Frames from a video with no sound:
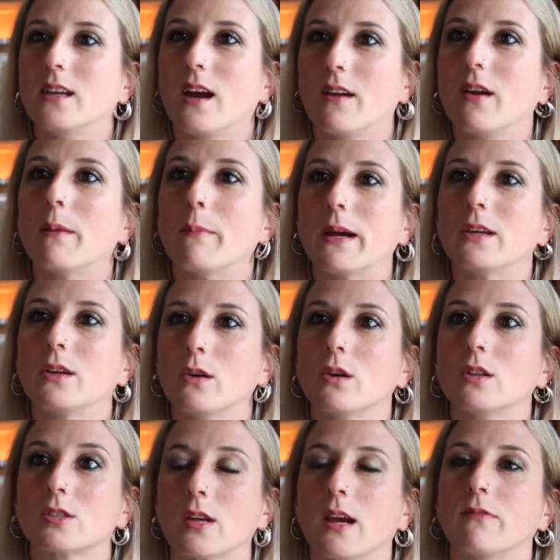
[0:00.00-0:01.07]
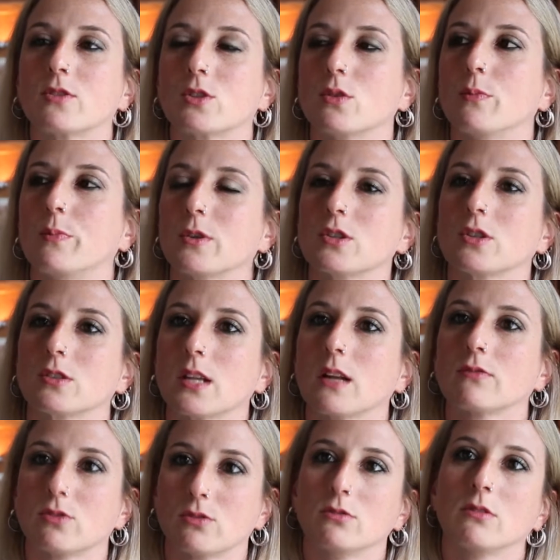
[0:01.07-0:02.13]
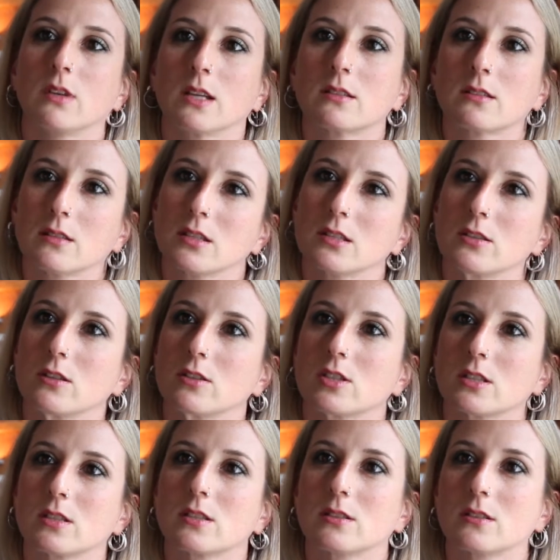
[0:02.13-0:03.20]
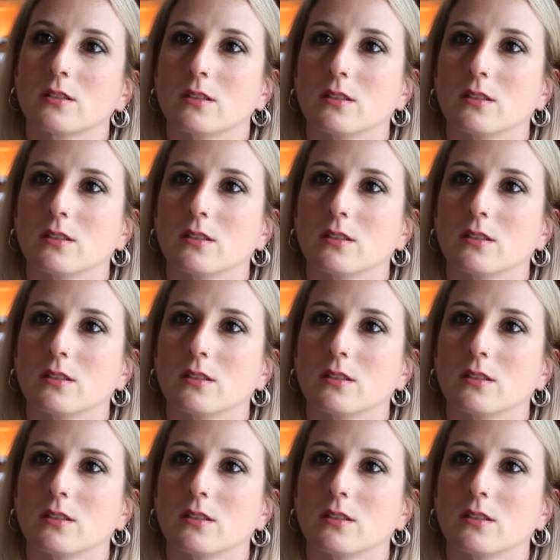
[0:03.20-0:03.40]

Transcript: But you also have to push yourself to do it. It's not just.